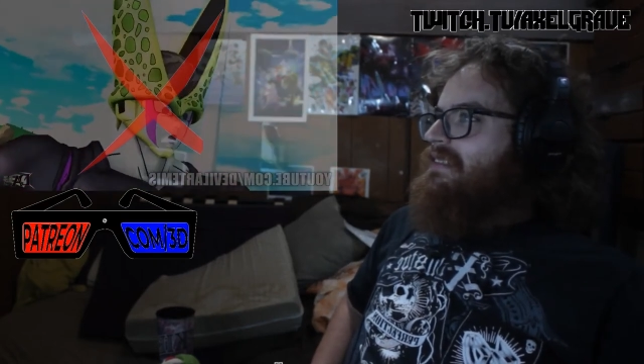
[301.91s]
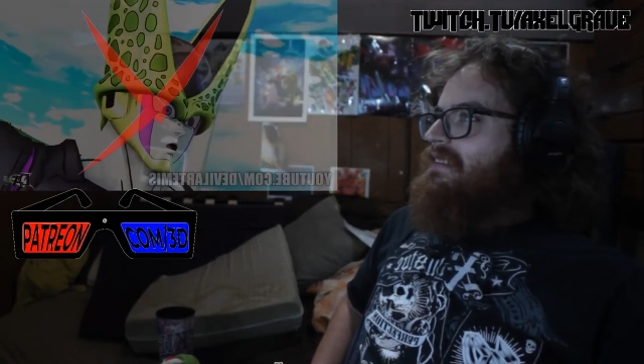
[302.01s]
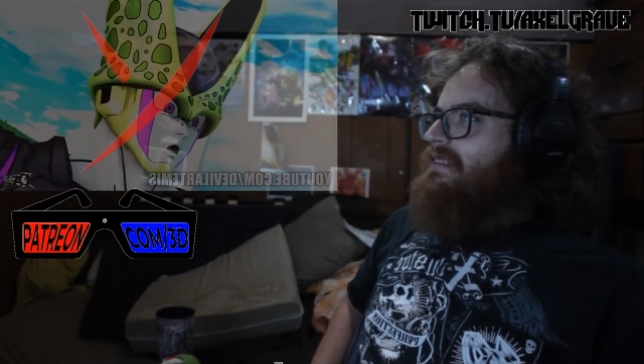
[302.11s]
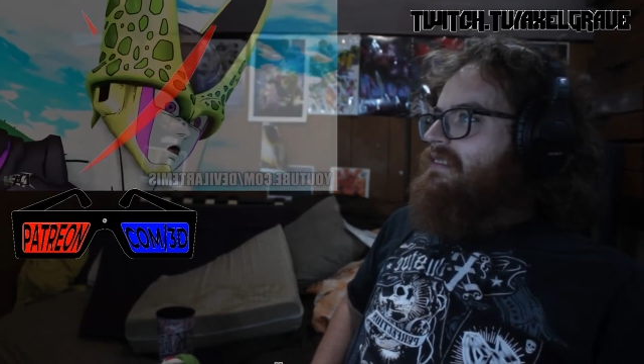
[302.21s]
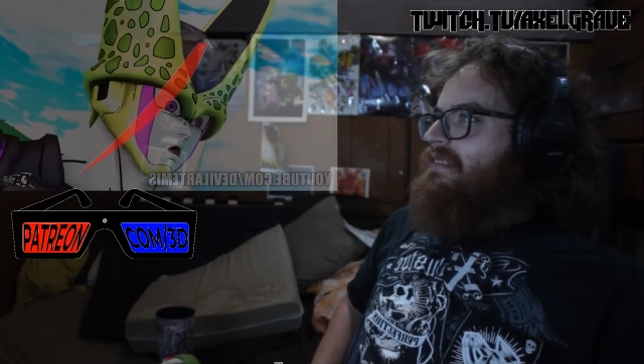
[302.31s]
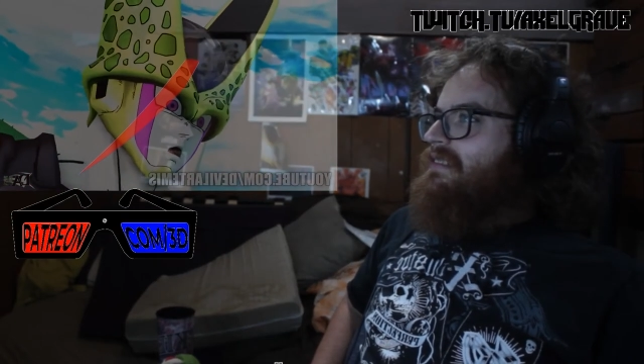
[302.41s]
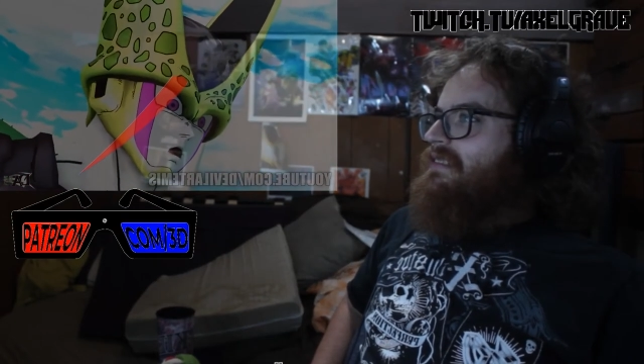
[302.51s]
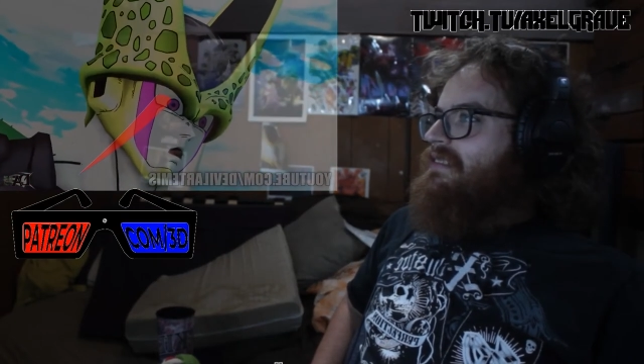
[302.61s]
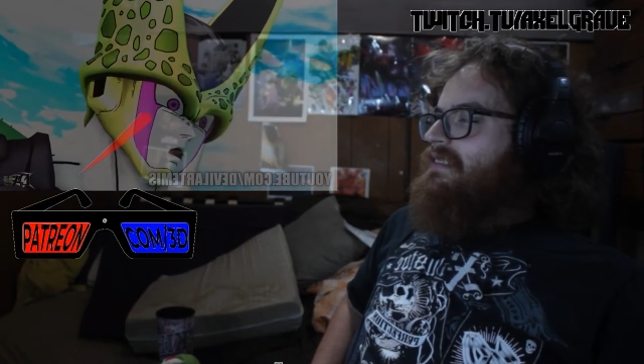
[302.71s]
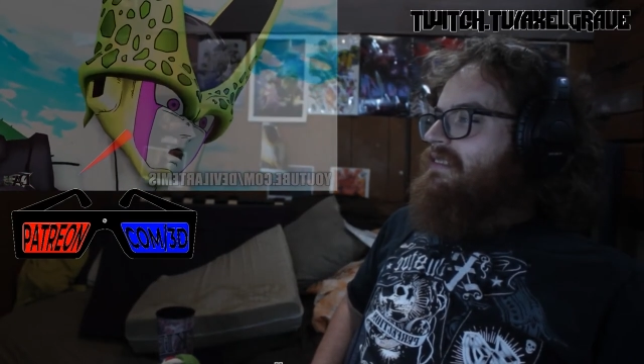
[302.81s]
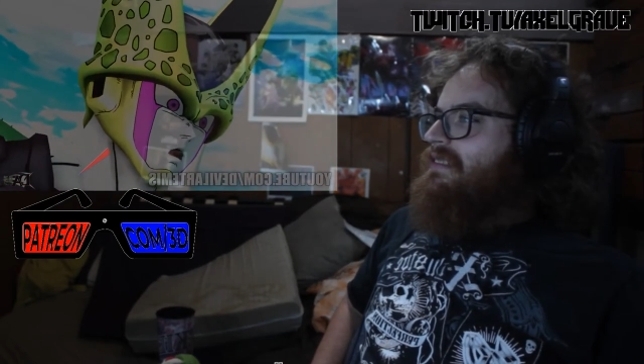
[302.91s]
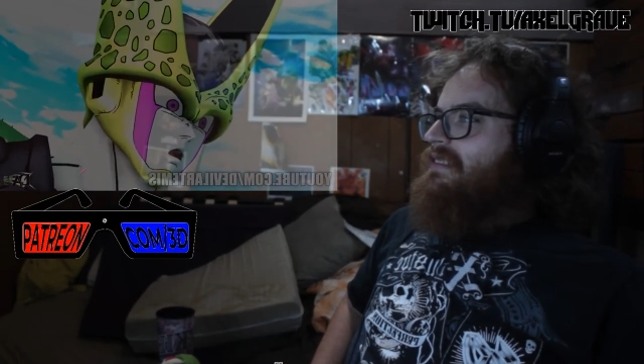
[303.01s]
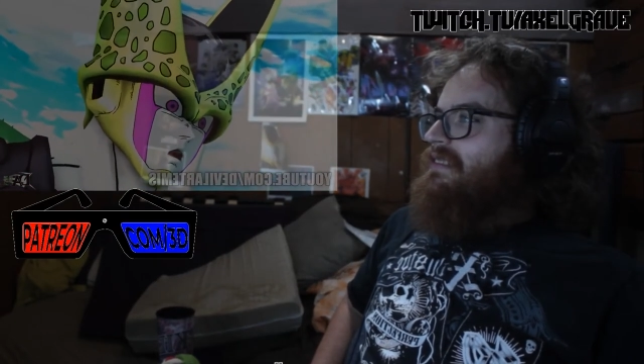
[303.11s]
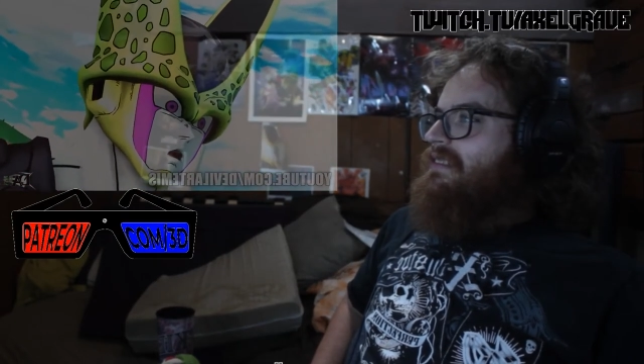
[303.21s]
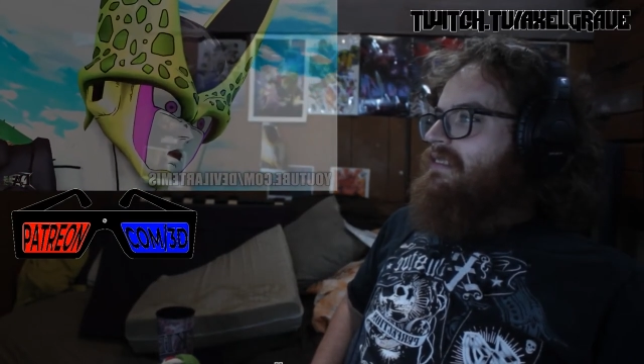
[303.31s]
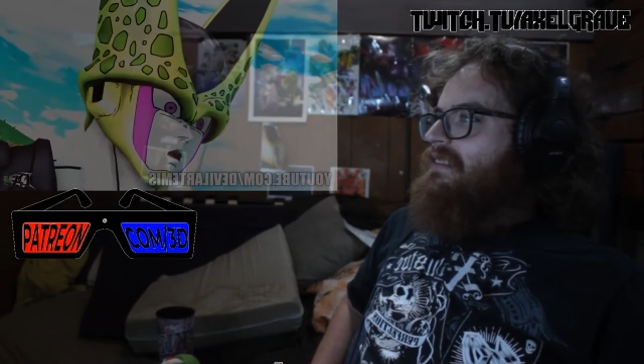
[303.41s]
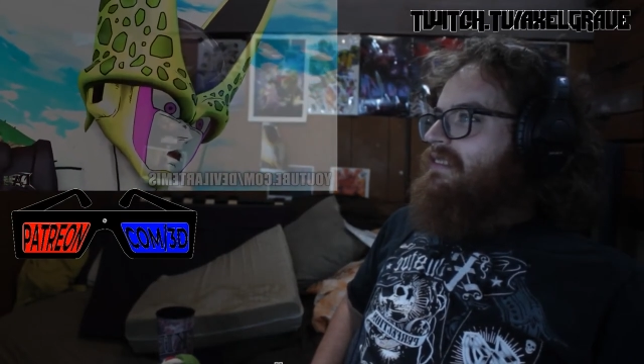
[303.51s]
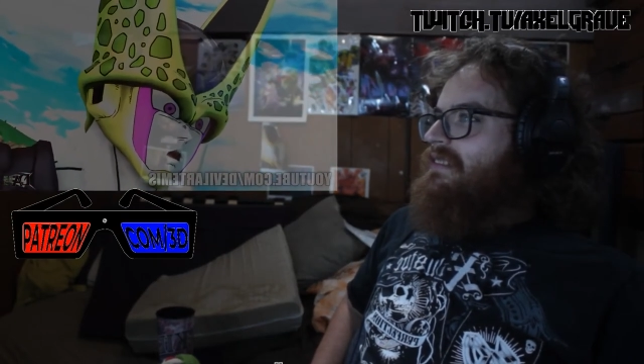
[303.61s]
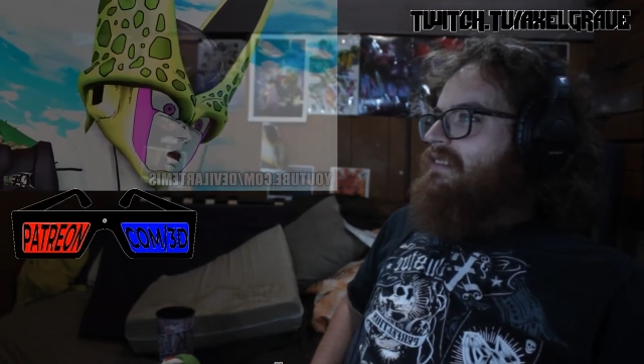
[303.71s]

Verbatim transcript: That thing on your head is a hat?